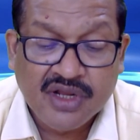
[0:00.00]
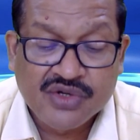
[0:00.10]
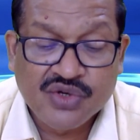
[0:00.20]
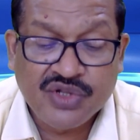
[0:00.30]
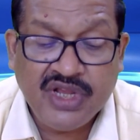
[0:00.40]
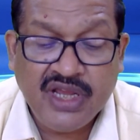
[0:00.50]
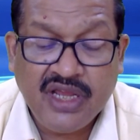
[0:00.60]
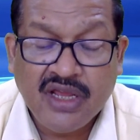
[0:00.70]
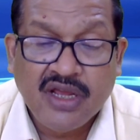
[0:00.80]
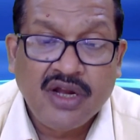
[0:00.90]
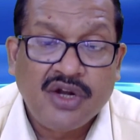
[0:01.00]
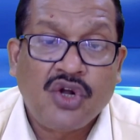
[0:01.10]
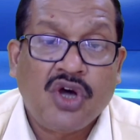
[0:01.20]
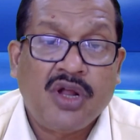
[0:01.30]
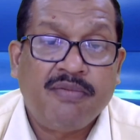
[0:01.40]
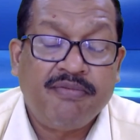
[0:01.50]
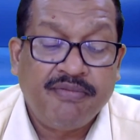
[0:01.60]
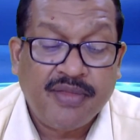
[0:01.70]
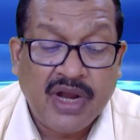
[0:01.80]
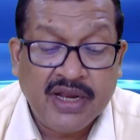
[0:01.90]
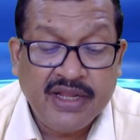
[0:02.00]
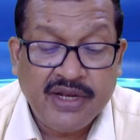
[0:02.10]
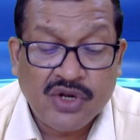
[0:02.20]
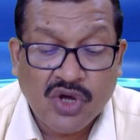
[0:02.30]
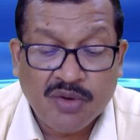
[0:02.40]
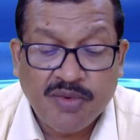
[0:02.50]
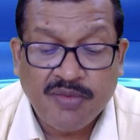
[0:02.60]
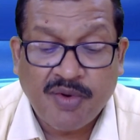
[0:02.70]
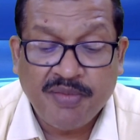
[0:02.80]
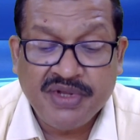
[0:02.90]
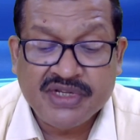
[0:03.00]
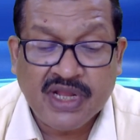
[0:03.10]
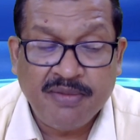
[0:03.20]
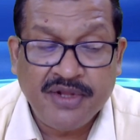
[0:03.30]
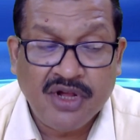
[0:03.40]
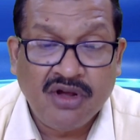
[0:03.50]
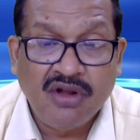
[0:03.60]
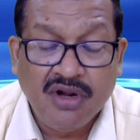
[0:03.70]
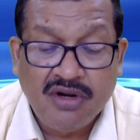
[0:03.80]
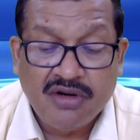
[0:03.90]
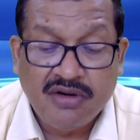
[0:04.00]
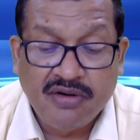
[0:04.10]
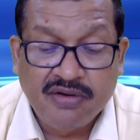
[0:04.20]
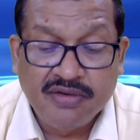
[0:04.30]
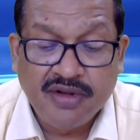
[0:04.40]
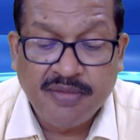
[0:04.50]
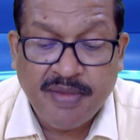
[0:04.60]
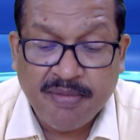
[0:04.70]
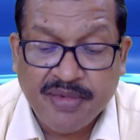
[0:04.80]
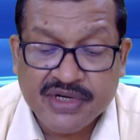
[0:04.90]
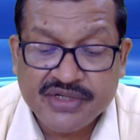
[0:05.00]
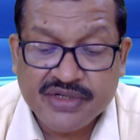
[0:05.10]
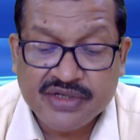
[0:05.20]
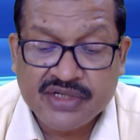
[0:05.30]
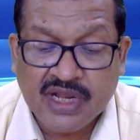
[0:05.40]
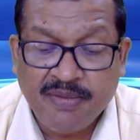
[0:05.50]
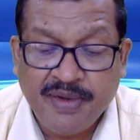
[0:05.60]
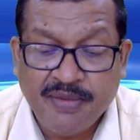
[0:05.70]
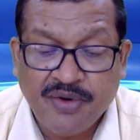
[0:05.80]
So the term and the term of office shall be the members shall be